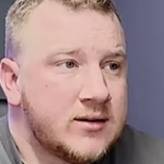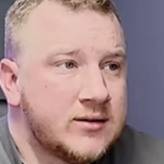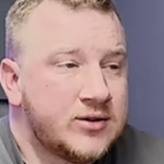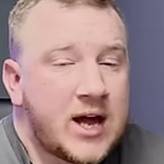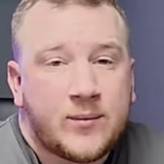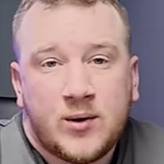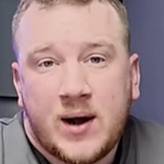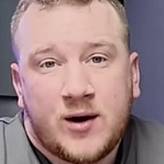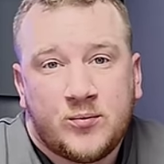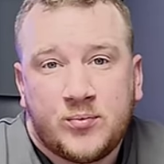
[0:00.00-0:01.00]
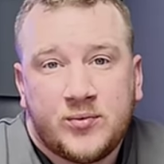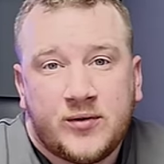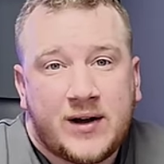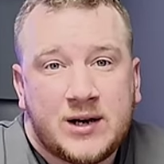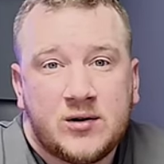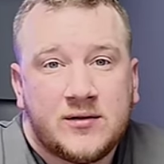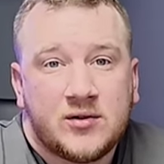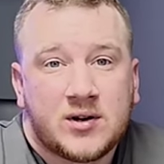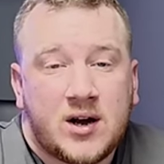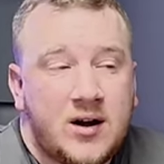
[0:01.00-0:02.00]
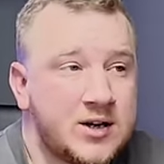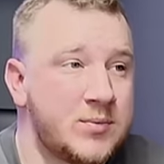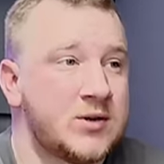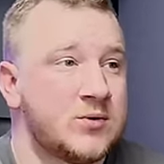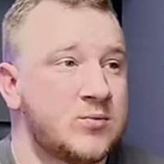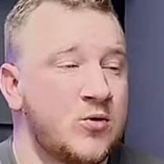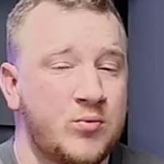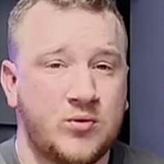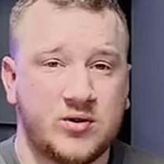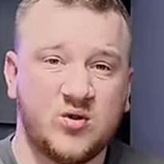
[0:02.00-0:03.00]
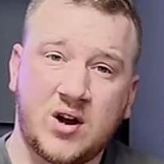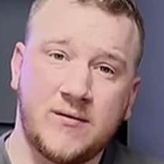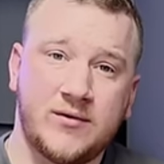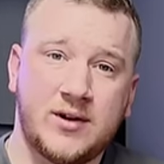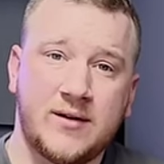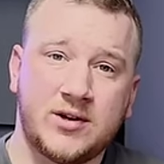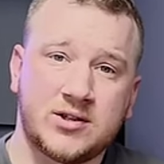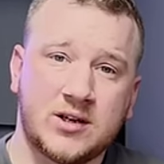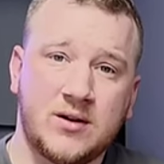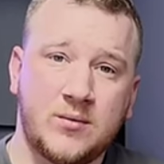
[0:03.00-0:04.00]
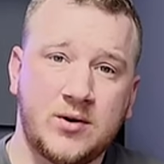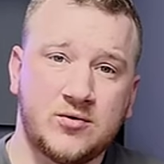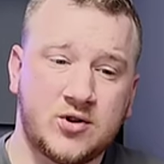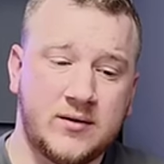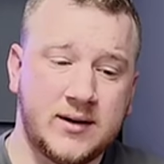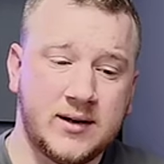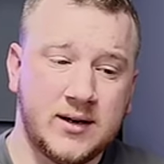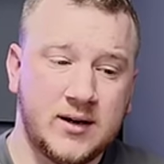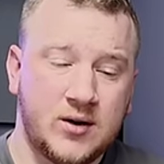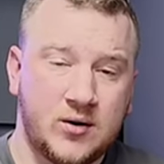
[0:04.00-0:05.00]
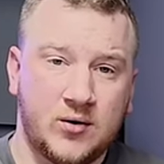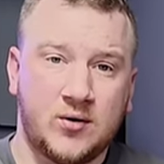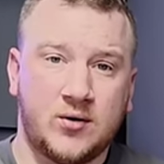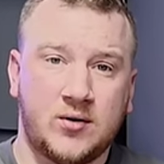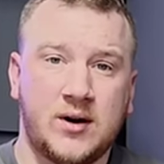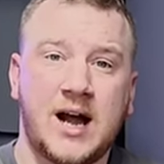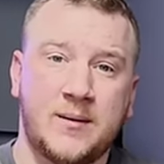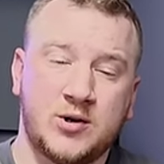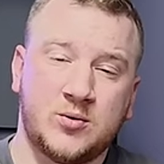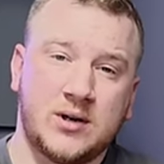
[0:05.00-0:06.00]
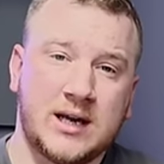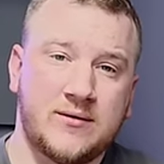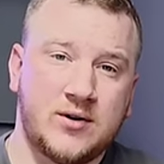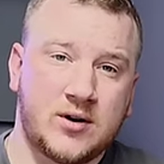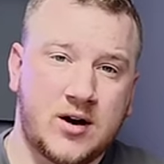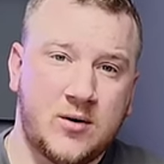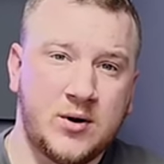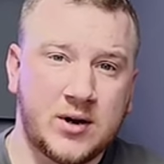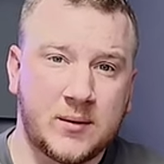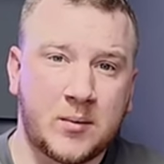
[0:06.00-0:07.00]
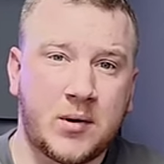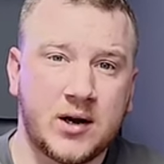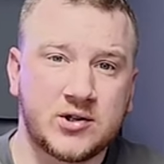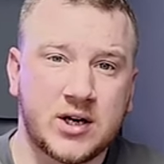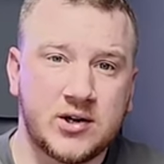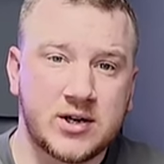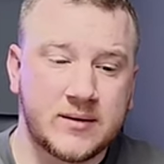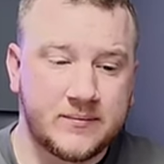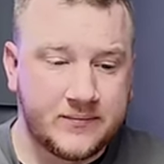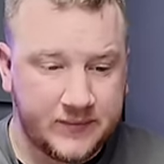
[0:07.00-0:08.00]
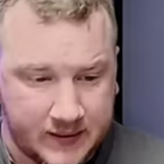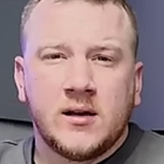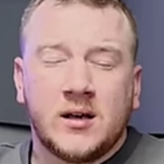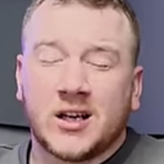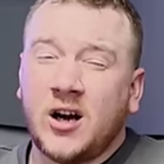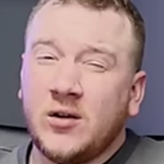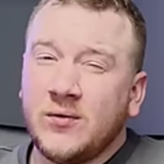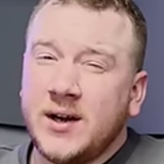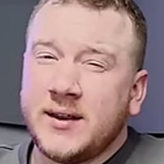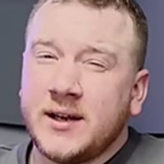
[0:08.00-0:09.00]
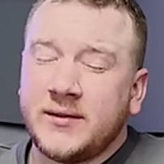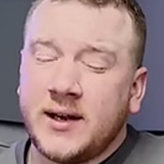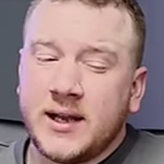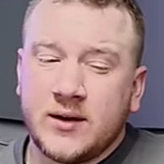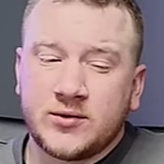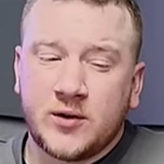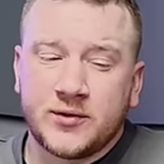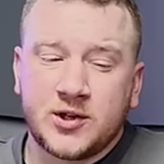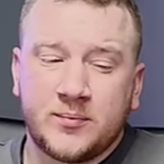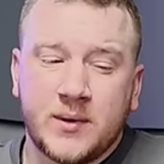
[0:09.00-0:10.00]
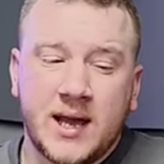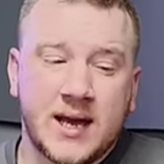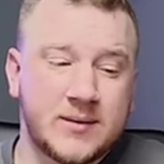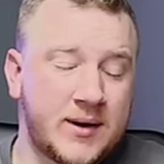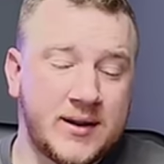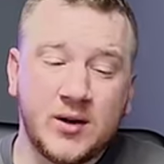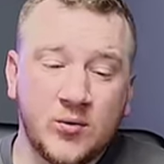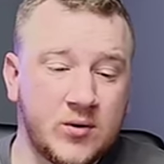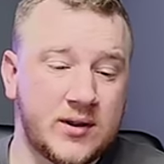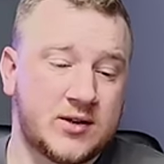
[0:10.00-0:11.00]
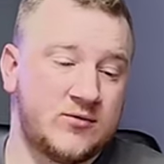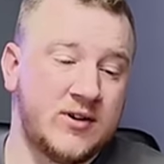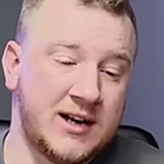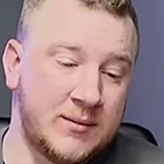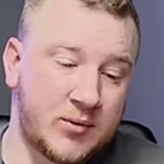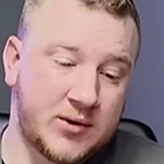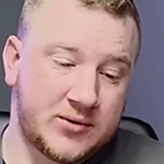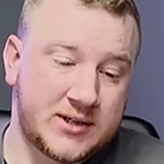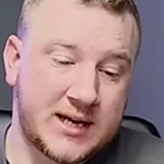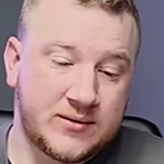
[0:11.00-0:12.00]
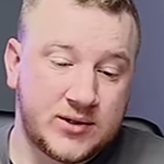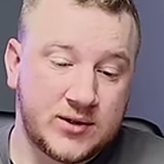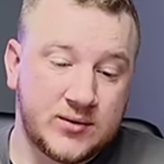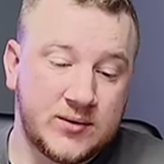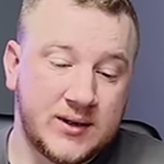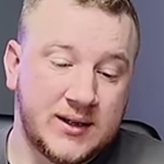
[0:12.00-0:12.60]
that will help the value of your car. It depends what's more important, your comfort, having a cigarette while you're driving, or how much you want to get for your car when you come to part exchange it. Can't really think of anything else off the top of my head, but I think all of this really boils down to,